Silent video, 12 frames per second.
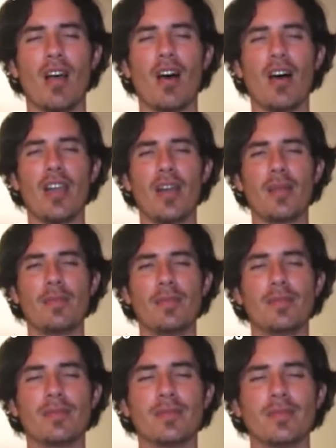I am
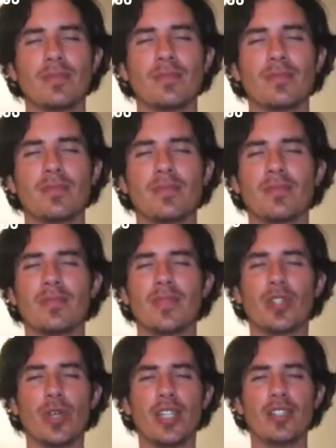
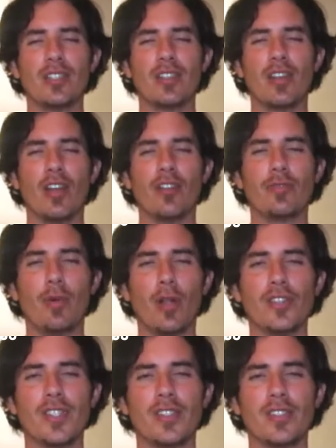the grid of
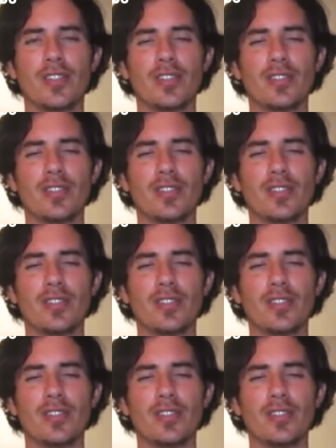pulses.